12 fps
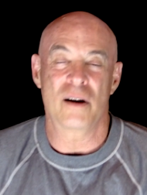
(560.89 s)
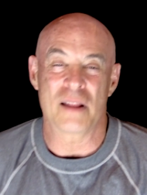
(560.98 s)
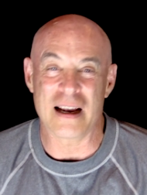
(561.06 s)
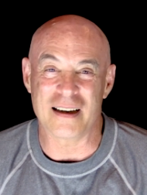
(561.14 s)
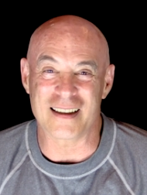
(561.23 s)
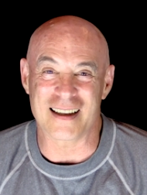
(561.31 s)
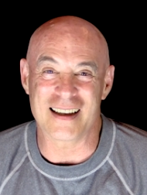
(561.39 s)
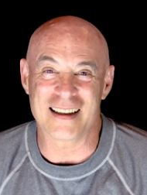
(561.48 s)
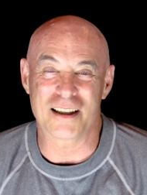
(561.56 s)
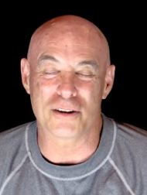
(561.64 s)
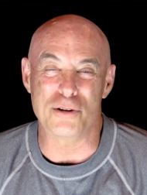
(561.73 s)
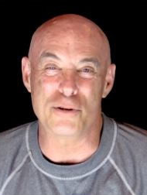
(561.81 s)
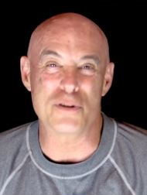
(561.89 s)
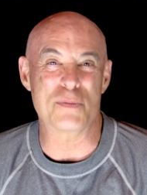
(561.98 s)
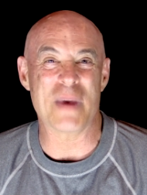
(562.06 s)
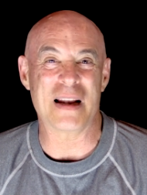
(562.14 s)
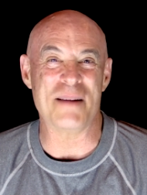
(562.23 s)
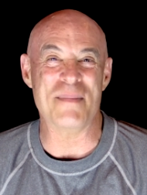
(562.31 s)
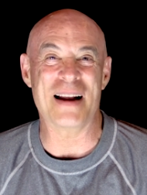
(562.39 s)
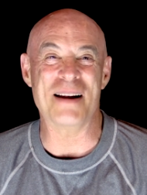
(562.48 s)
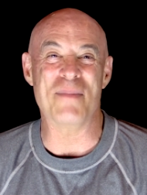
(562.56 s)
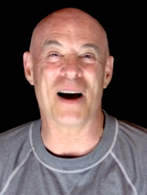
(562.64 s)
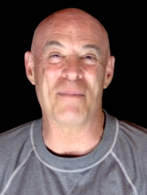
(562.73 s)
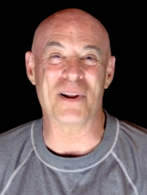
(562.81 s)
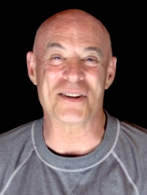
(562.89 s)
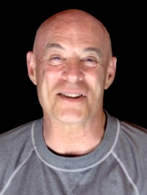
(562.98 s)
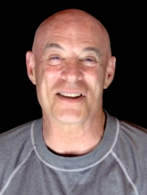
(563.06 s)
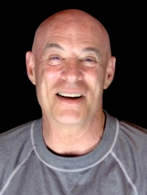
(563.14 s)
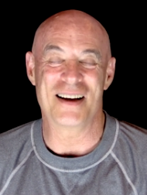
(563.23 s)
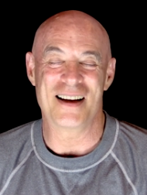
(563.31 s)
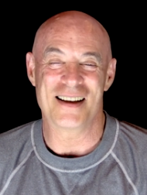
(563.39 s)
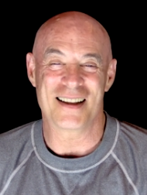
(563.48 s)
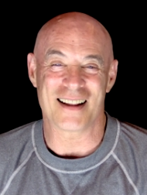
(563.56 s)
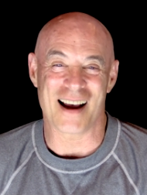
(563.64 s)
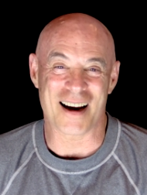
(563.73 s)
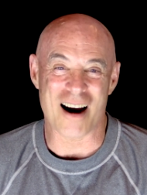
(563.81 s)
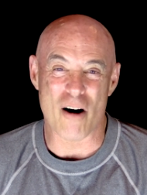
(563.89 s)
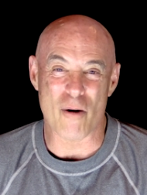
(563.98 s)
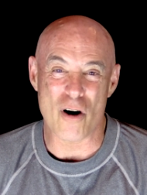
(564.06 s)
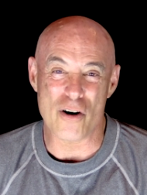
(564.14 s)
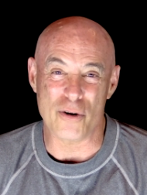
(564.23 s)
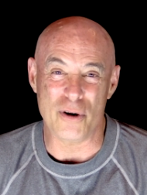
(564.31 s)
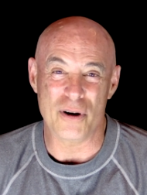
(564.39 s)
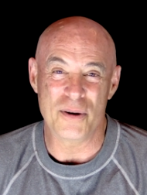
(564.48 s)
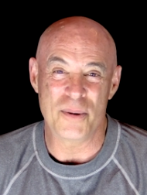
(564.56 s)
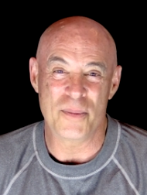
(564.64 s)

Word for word: that includes many, many bubbles like our own.